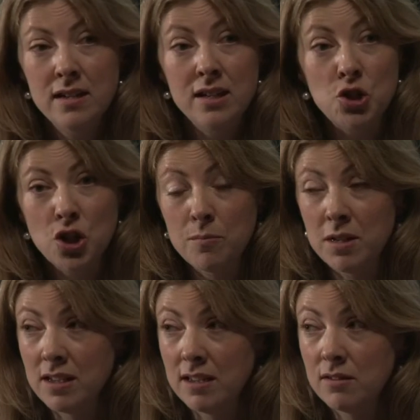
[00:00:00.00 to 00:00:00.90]
in
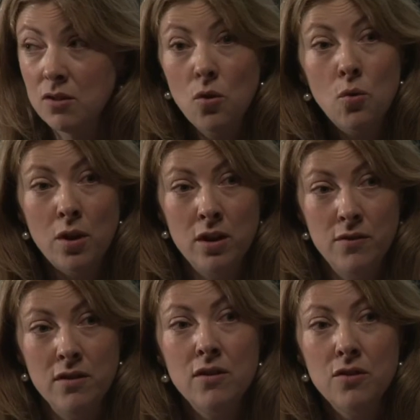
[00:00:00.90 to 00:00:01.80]
Germany, all
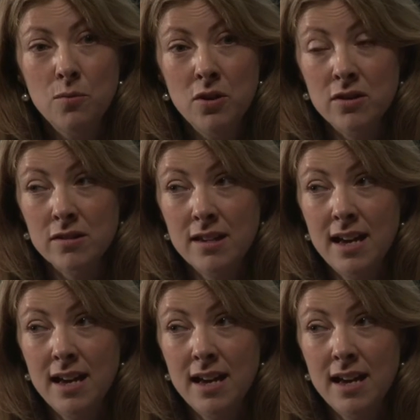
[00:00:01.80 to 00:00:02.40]
over the world.